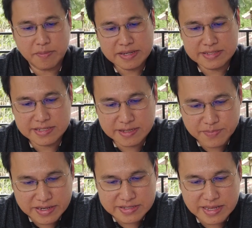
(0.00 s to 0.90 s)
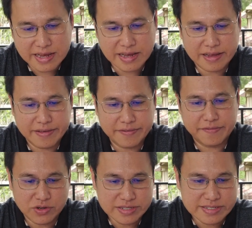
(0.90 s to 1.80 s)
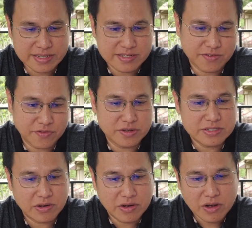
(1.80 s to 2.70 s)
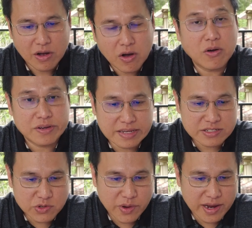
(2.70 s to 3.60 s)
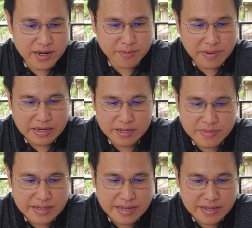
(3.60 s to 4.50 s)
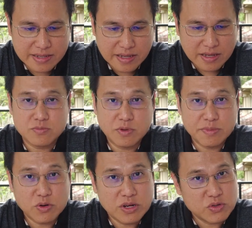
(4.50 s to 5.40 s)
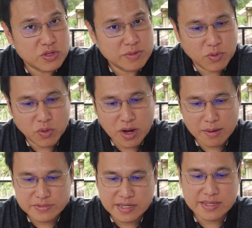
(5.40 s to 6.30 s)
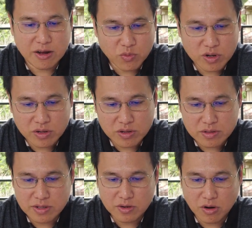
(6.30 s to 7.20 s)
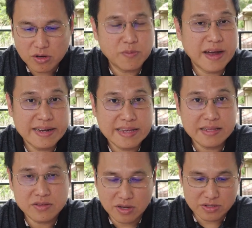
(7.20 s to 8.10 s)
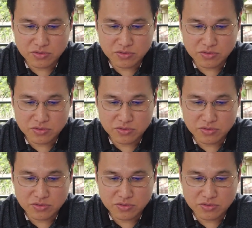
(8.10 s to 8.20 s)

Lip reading: must-see place that I shortlisted is of course the Hong Keng Square, the Panglima Lane, maybe going to Ipoh Upside Down World, the Concubine Lane.